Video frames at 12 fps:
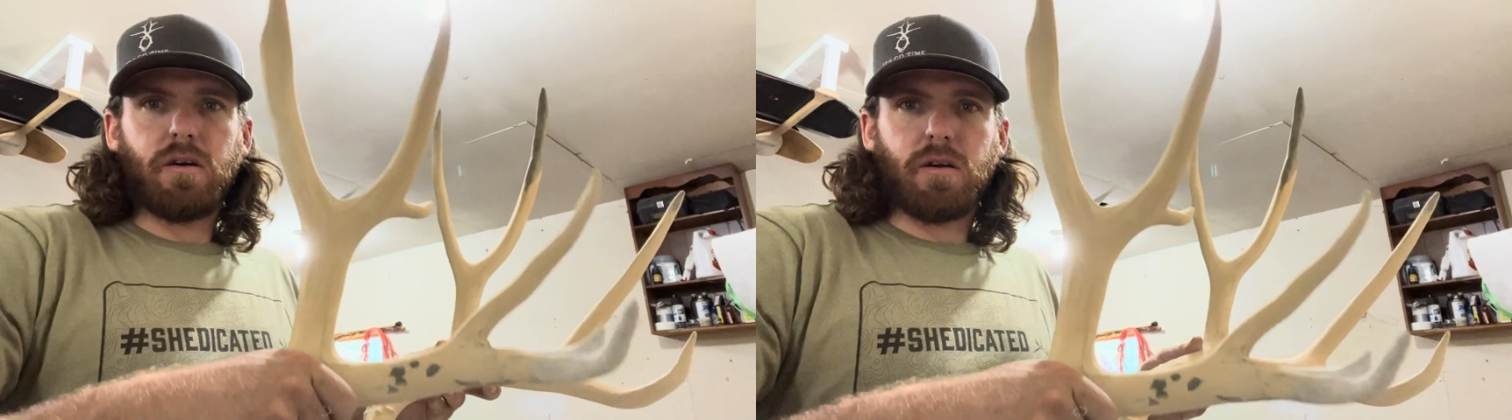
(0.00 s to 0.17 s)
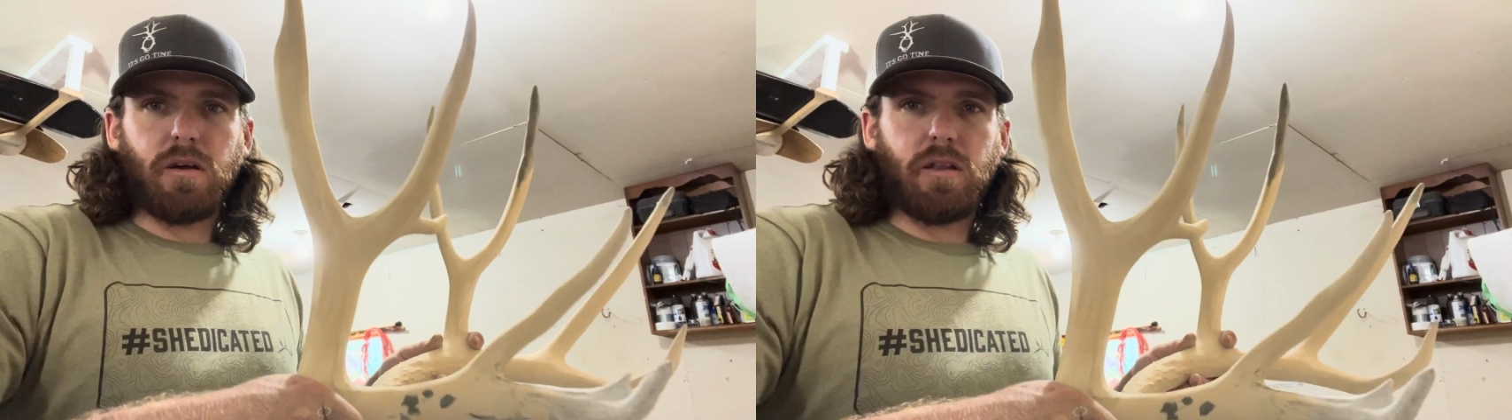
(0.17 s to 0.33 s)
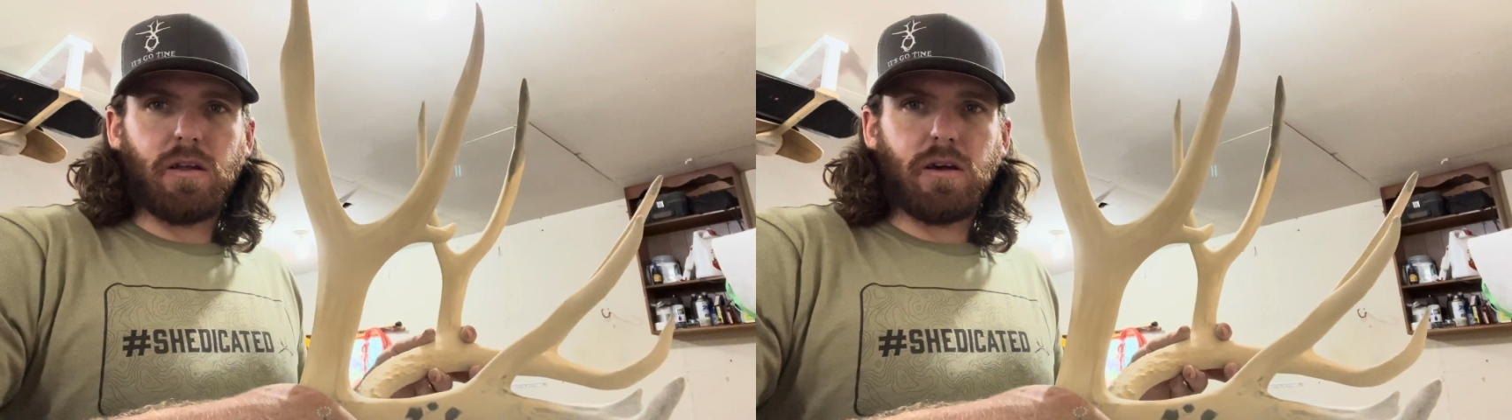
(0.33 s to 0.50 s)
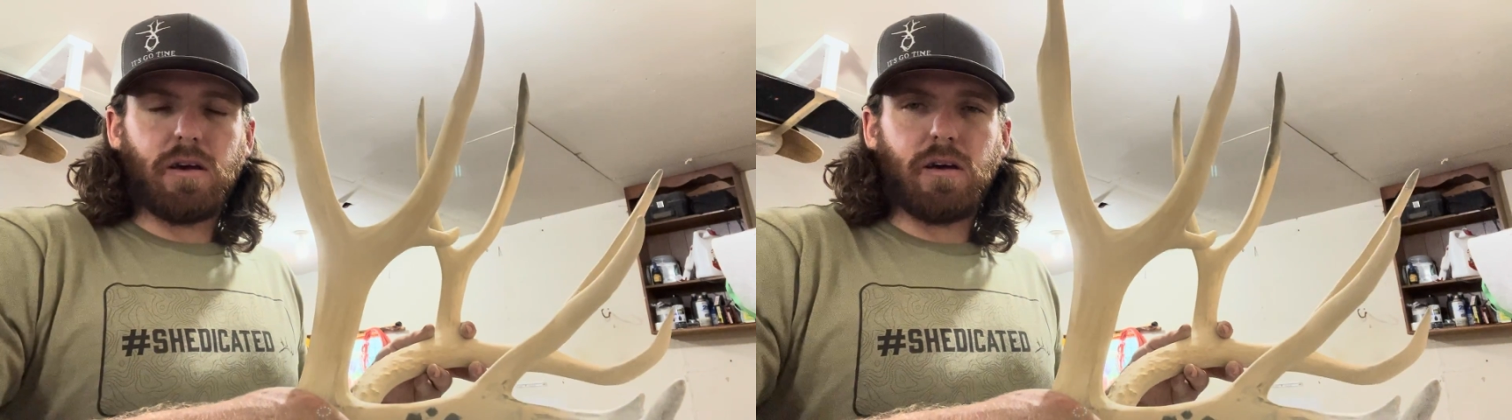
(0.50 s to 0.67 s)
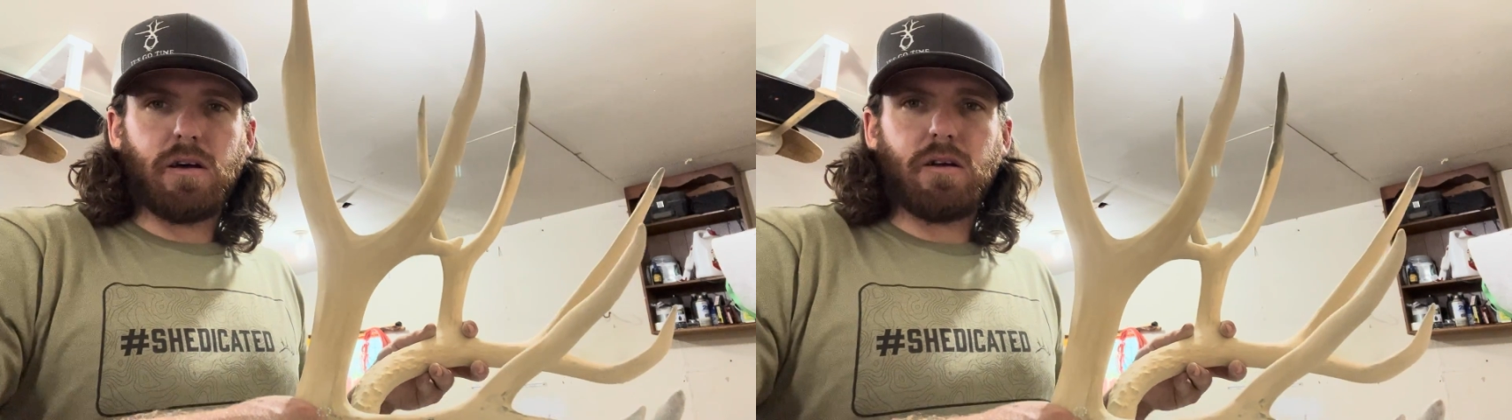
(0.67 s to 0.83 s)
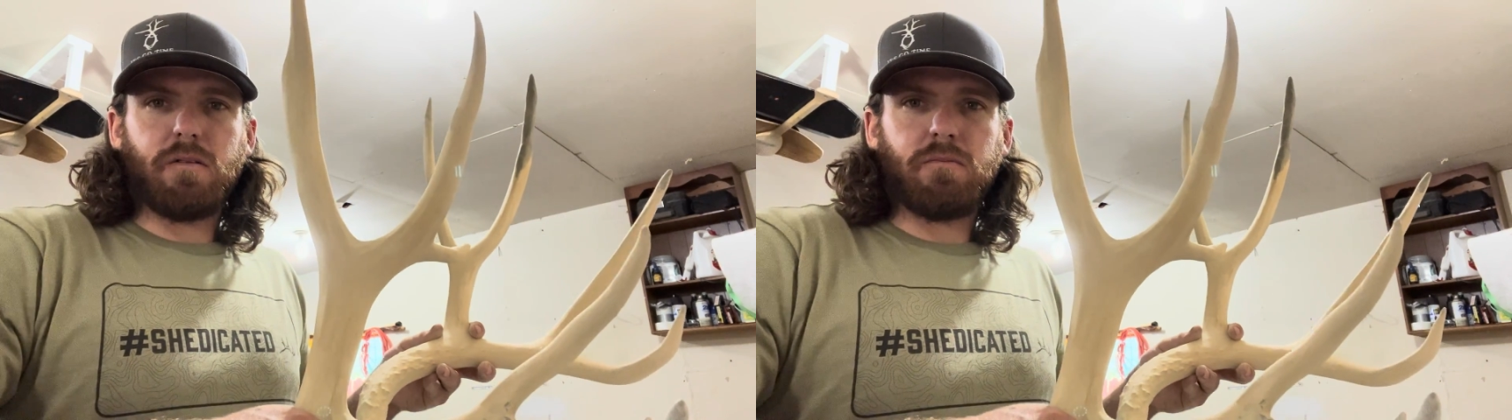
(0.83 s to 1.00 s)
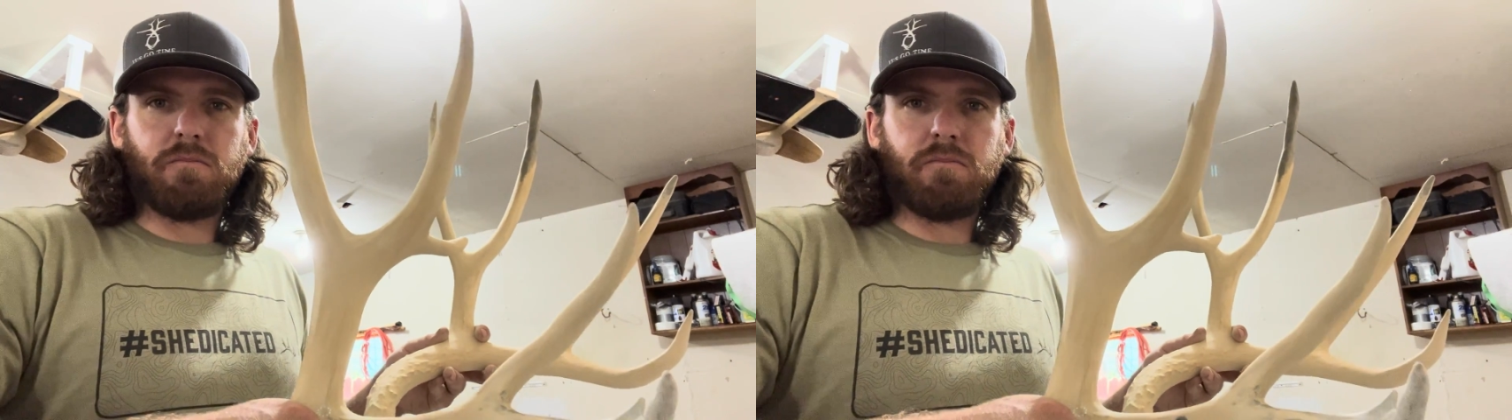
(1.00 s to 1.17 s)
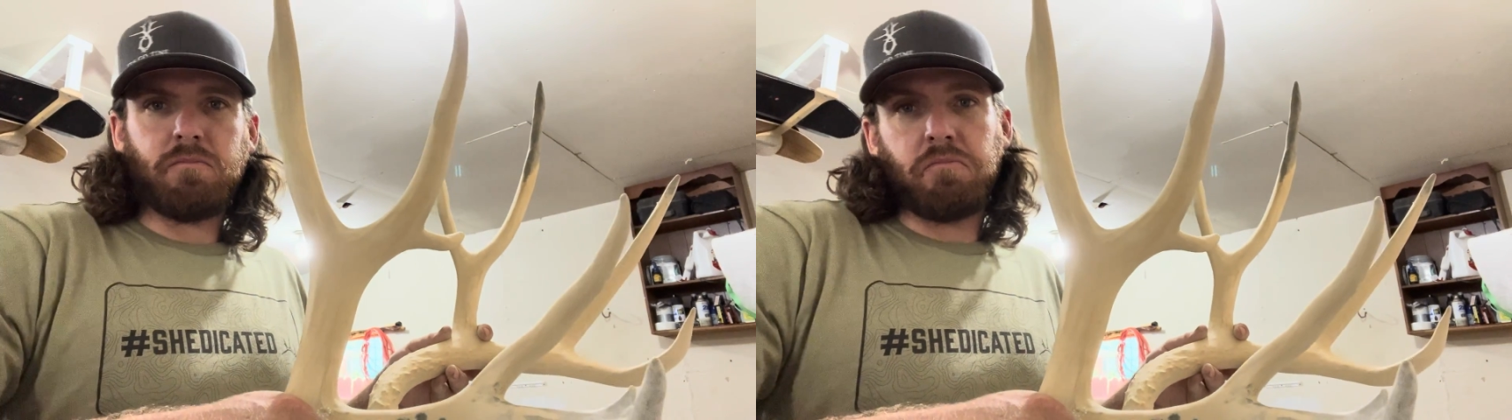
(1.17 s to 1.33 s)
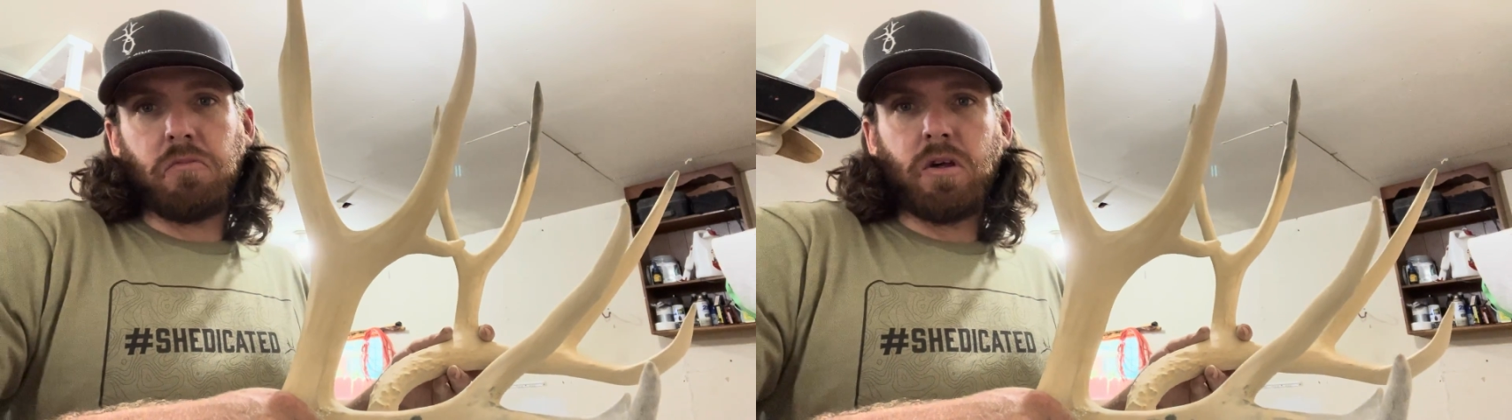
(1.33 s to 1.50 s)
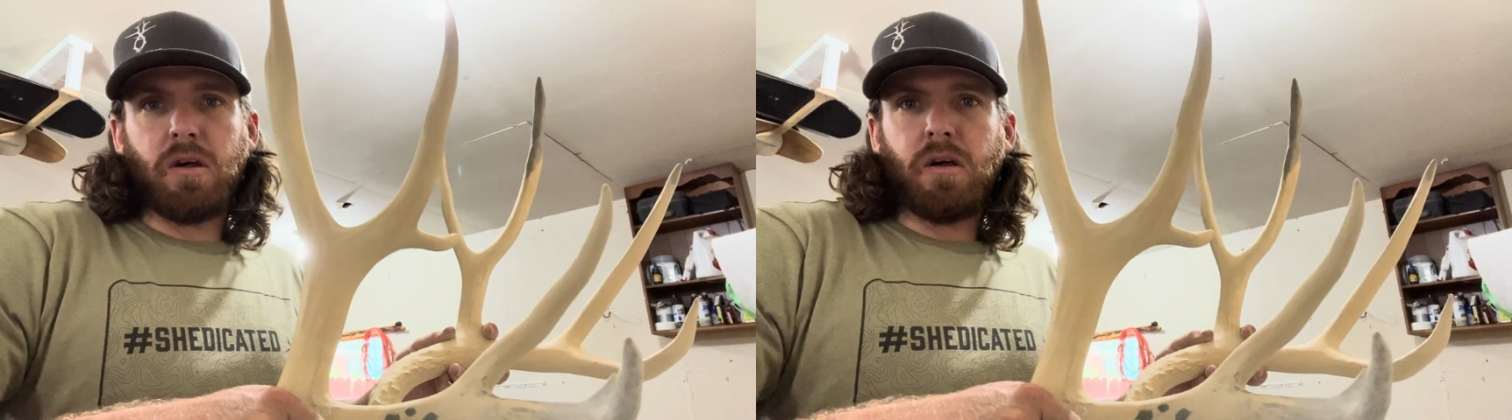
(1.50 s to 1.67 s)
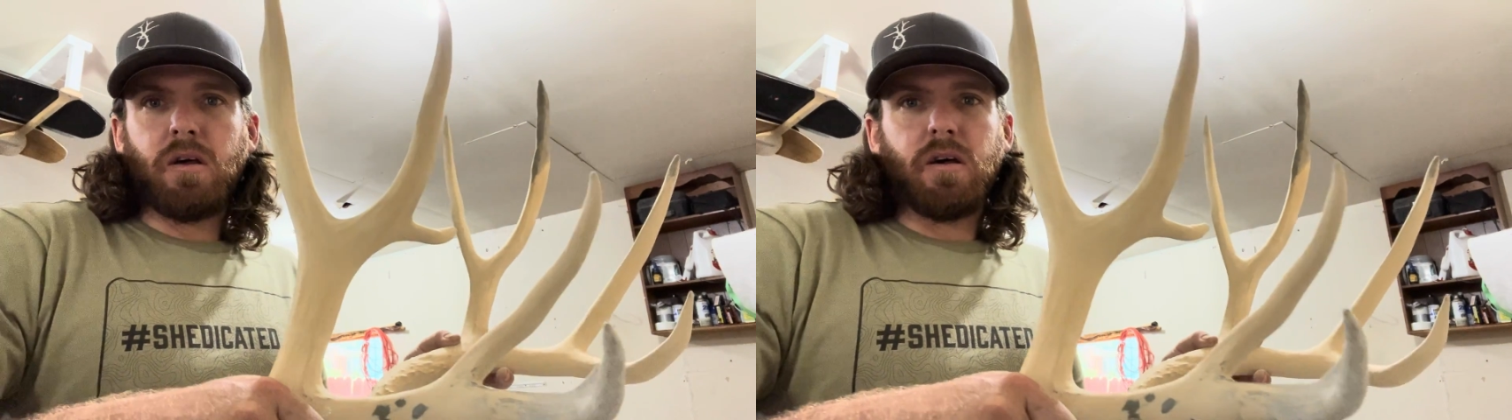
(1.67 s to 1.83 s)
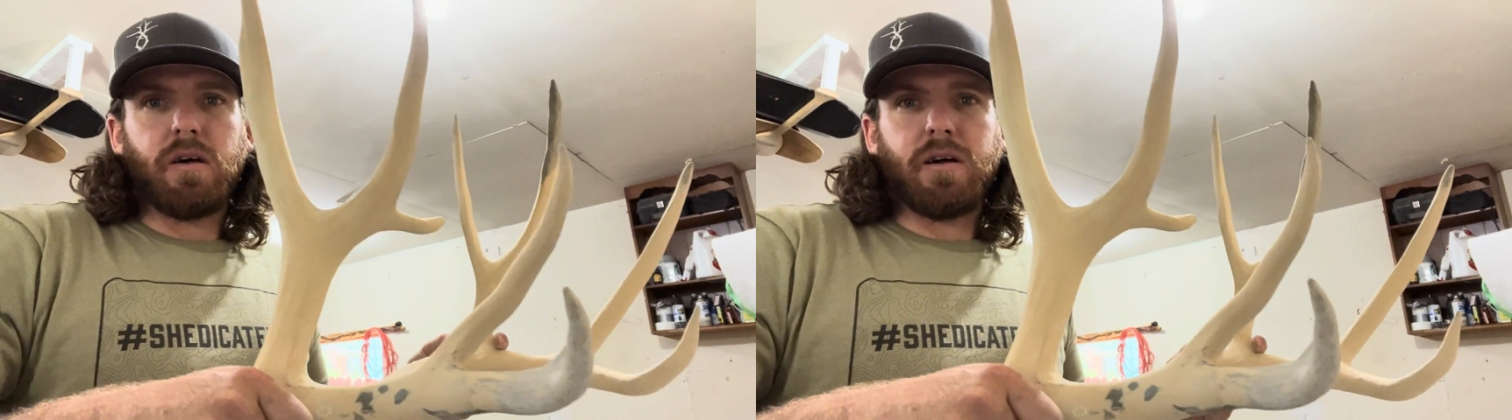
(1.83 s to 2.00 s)
And then
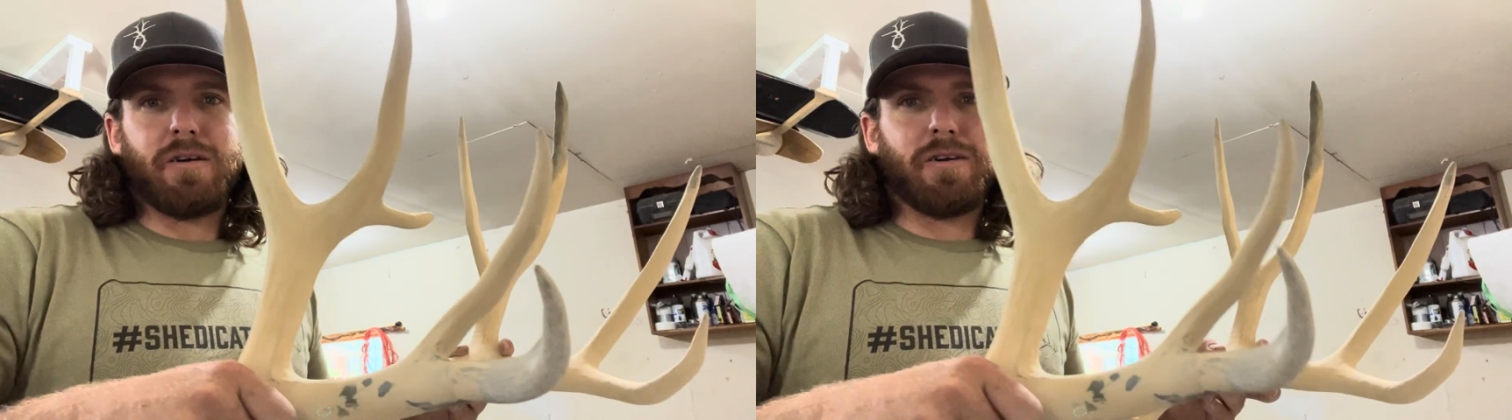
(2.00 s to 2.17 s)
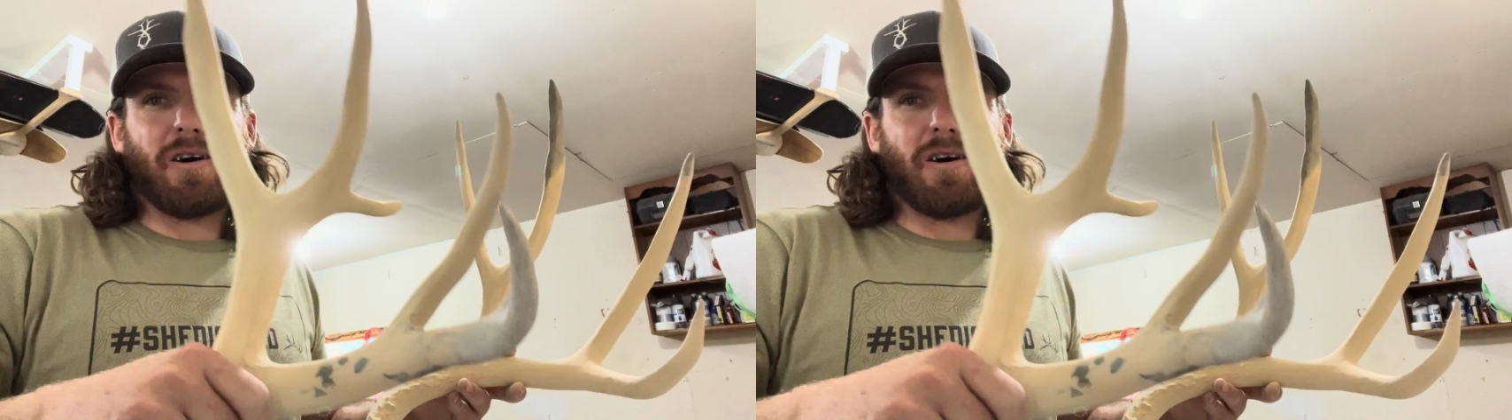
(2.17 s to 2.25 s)
I don't know